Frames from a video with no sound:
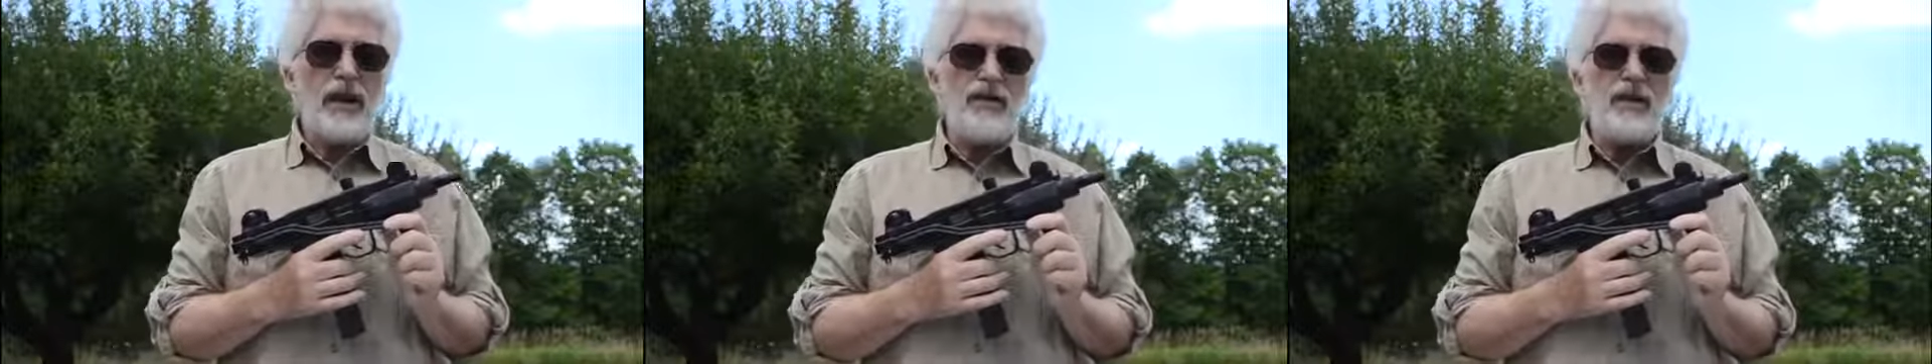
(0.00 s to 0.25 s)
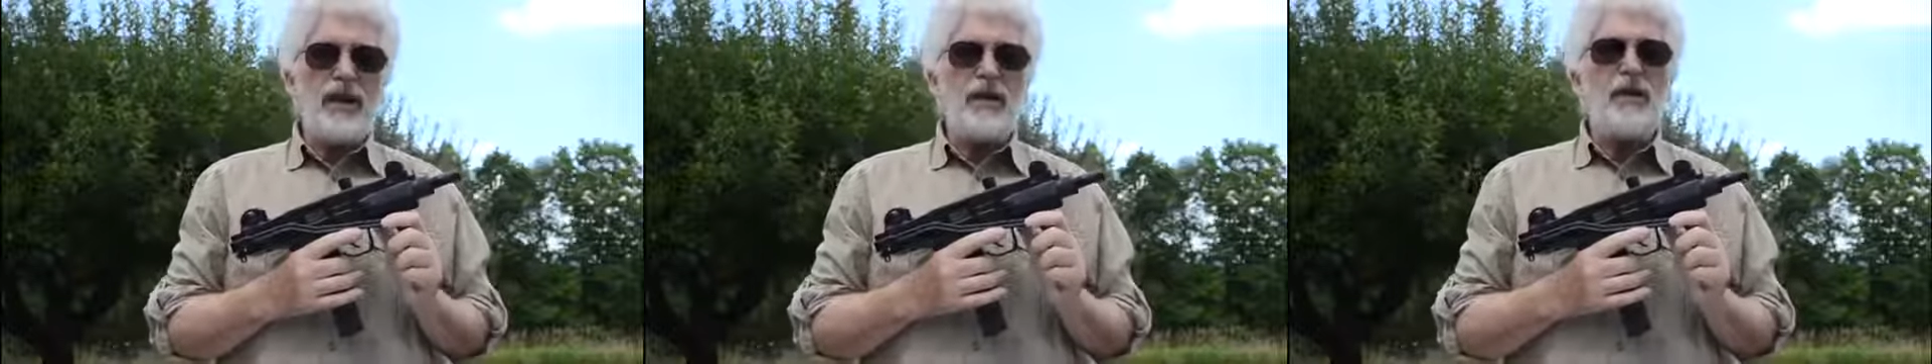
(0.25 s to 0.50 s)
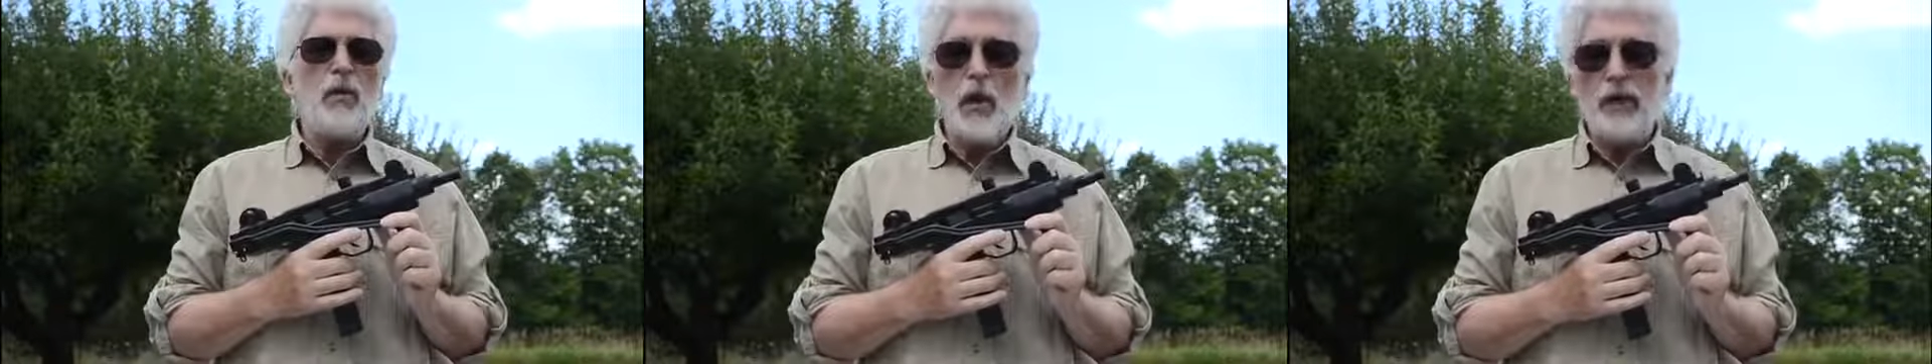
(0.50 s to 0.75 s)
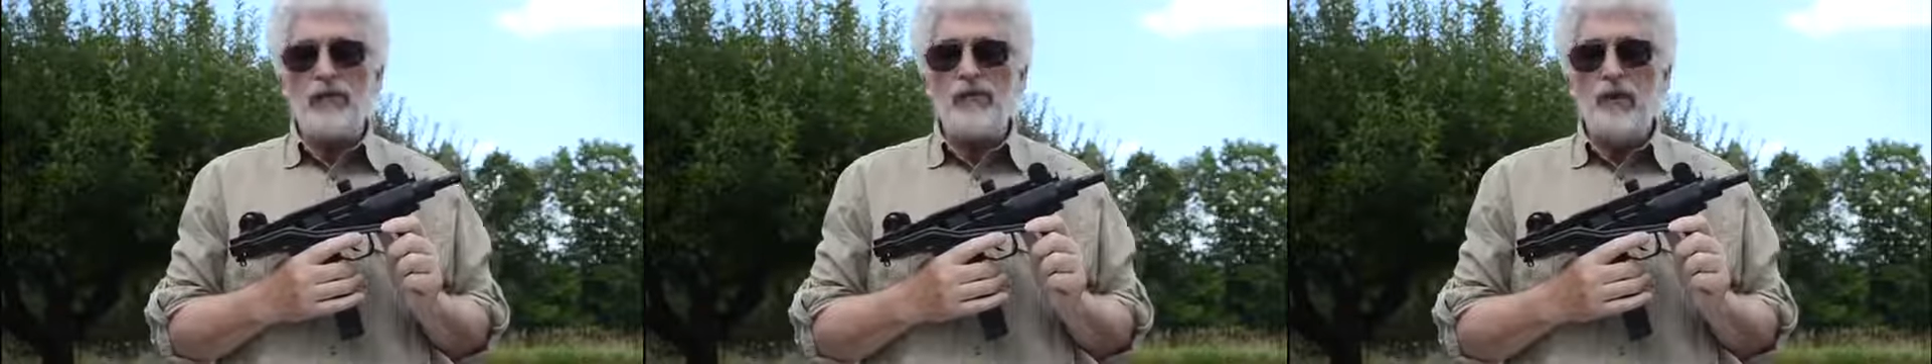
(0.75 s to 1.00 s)

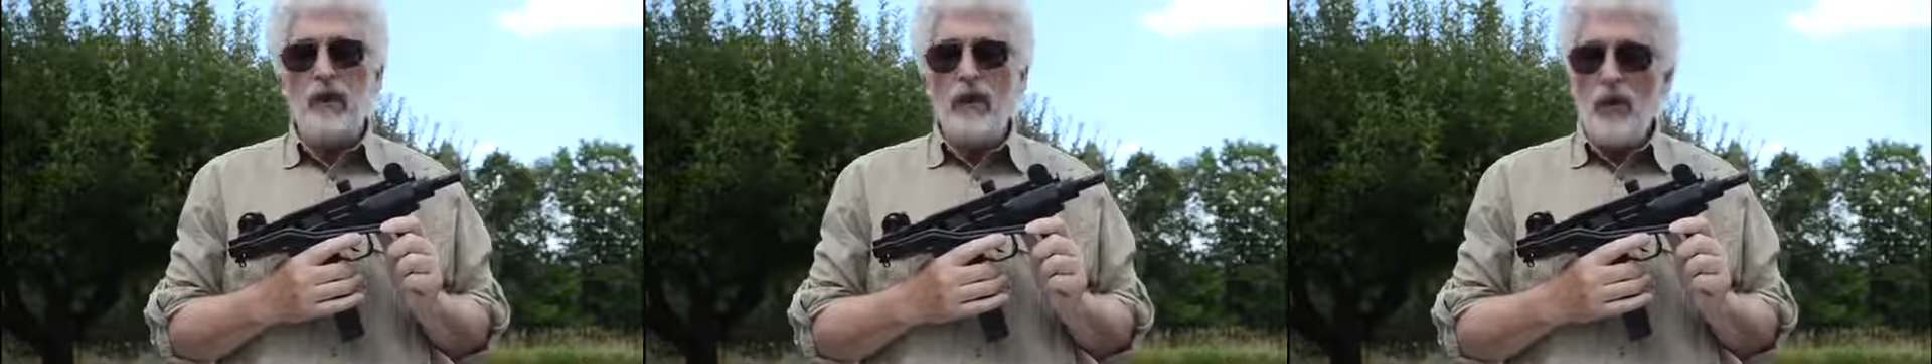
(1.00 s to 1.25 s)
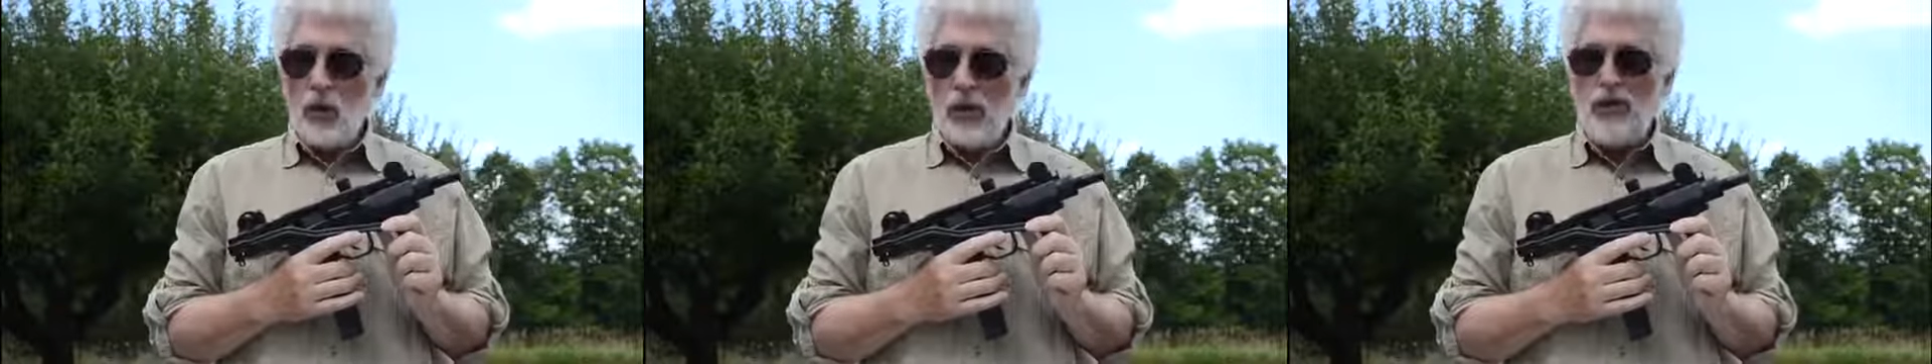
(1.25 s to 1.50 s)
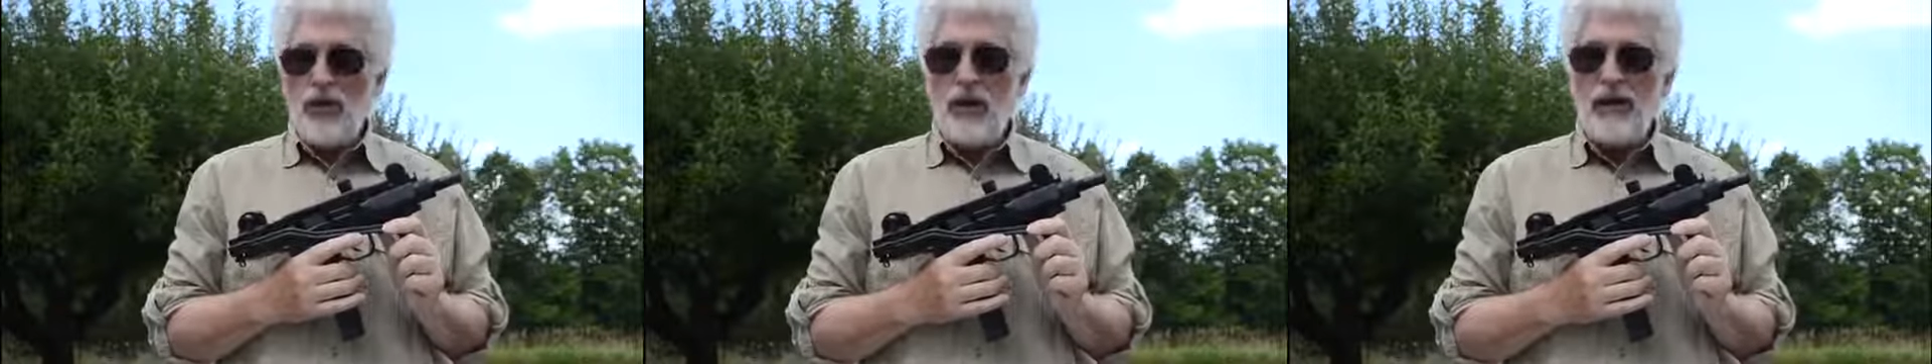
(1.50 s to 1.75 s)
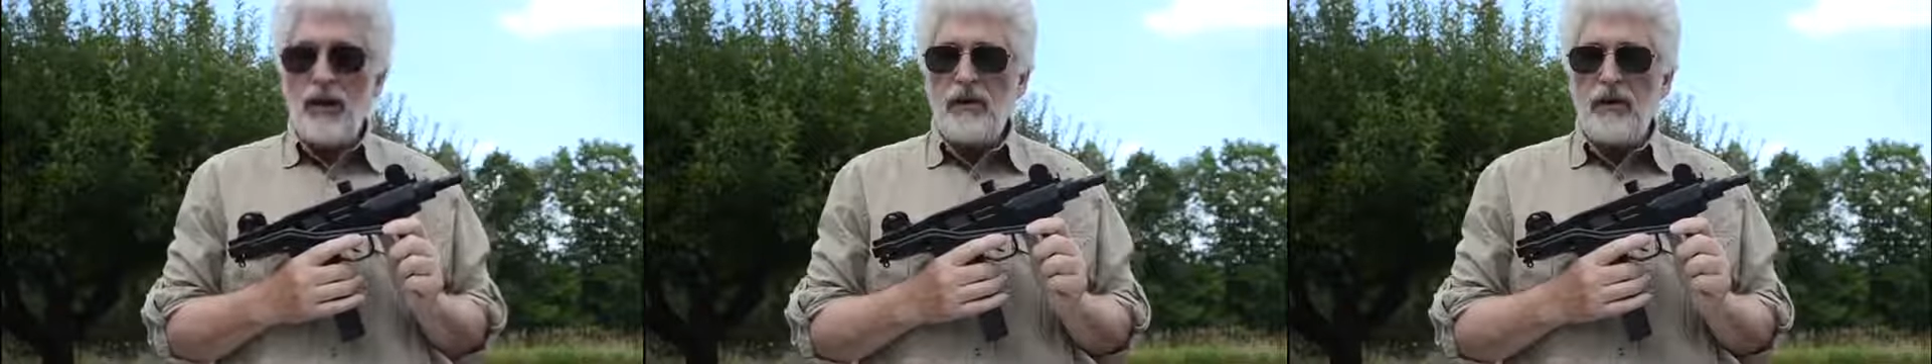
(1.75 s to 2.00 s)
1981, when
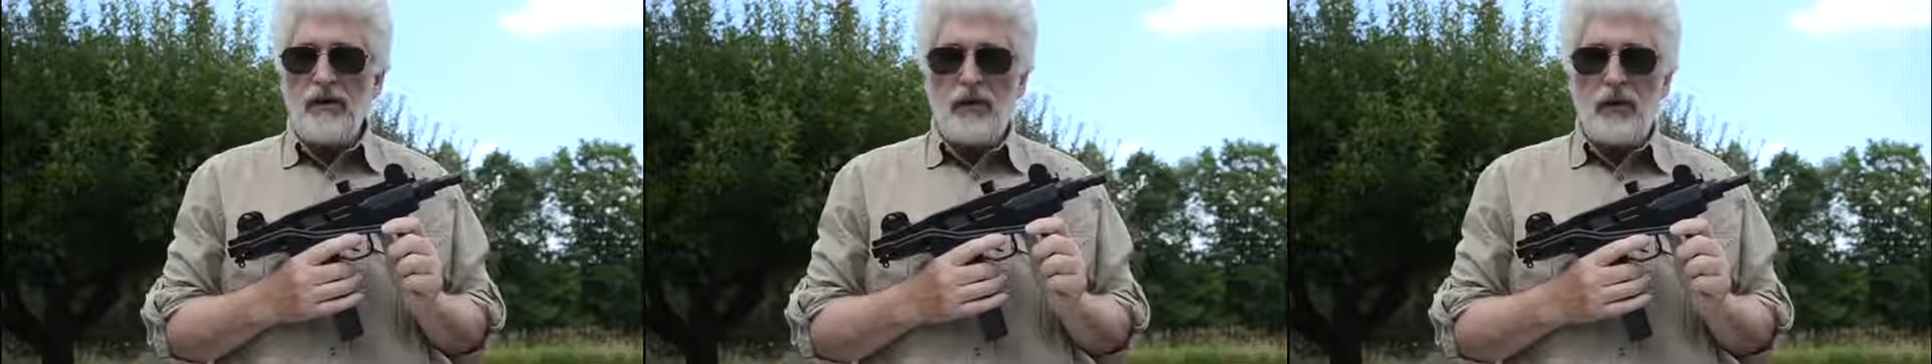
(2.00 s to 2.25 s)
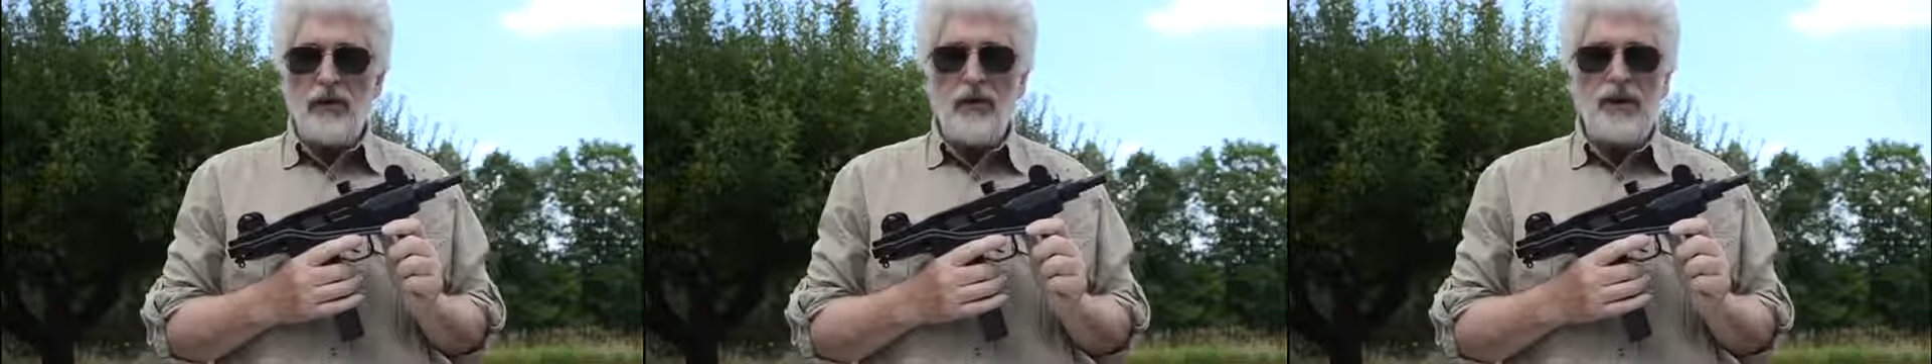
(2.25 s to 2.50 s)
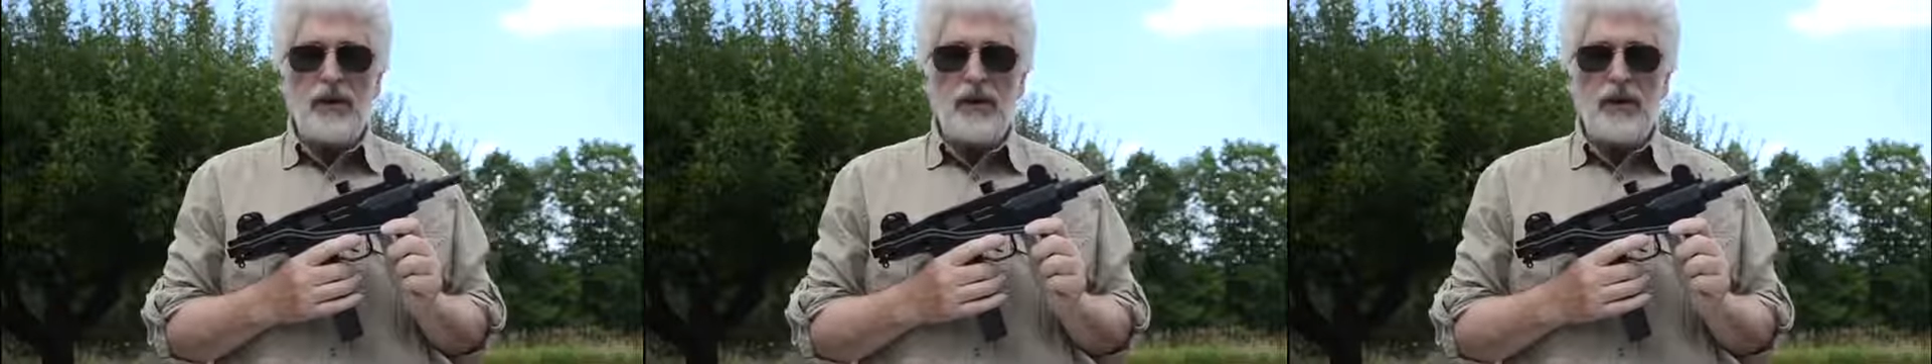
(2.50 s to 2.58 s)
John Hinckley Jr.